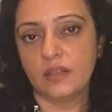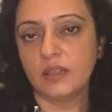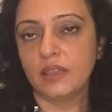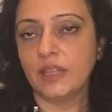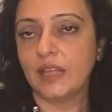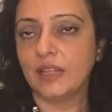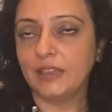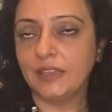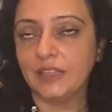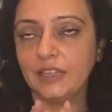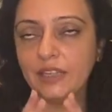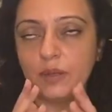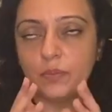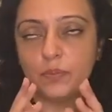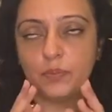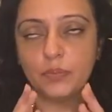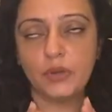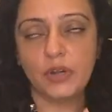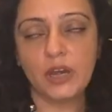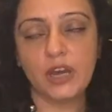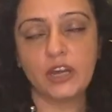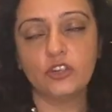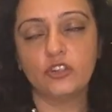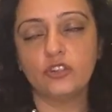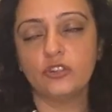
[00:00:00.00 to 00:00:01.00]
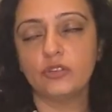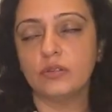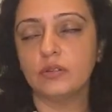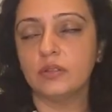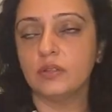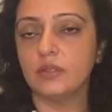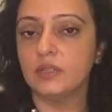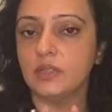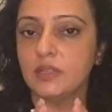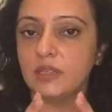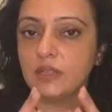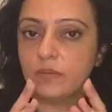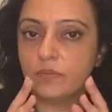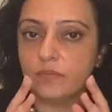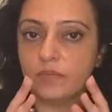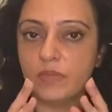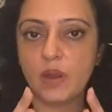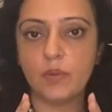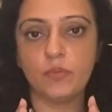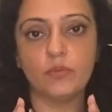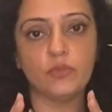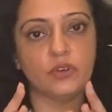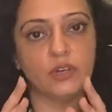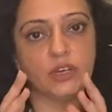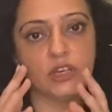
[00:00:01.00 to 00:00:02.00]
that the impressions and
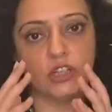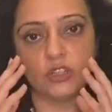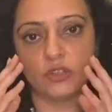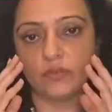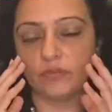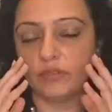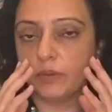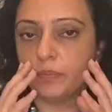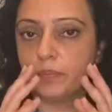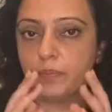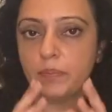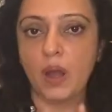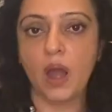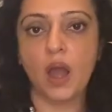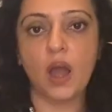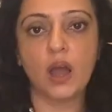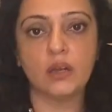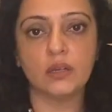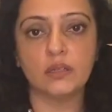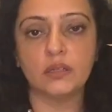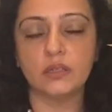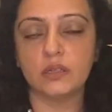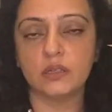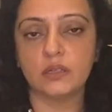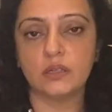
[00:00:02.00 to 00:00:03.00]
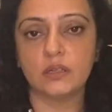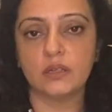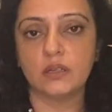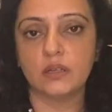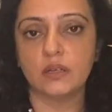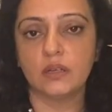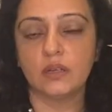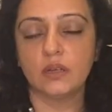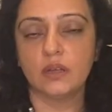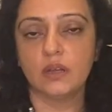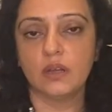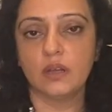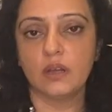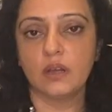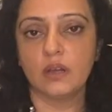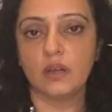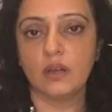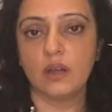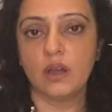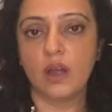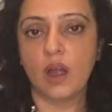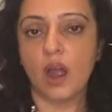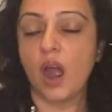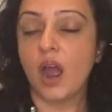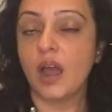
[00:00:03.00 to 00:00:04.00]
memories of the past
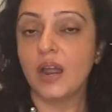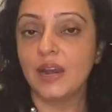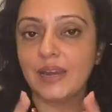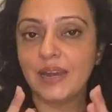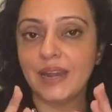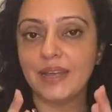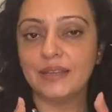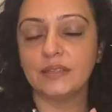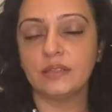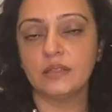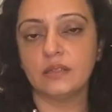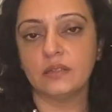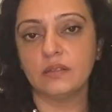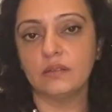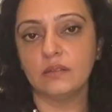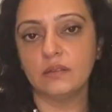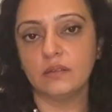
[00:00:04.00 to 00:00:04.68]
are lessons.